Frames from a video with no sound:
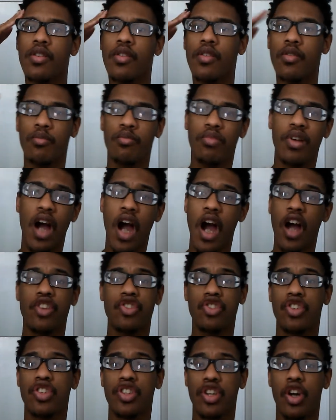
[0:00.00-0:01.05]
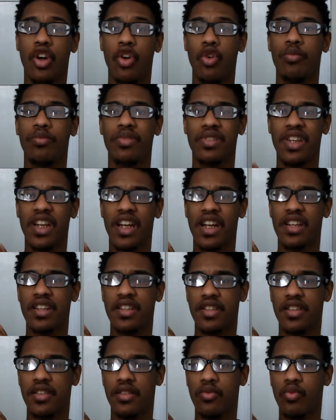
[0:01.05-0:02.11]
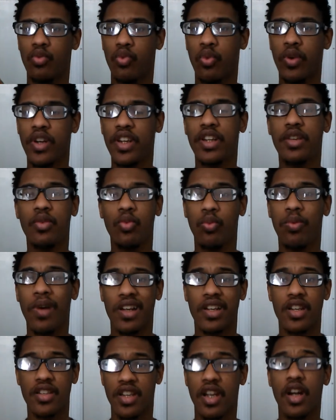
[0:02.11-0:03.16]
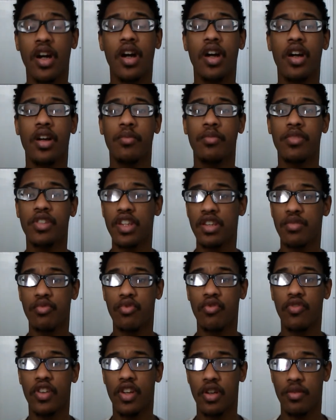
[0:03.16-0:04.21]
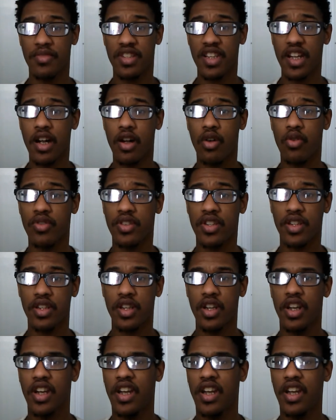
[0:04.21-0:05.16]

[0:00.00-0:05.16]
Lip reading: But I just hope that by the time this movie comes out,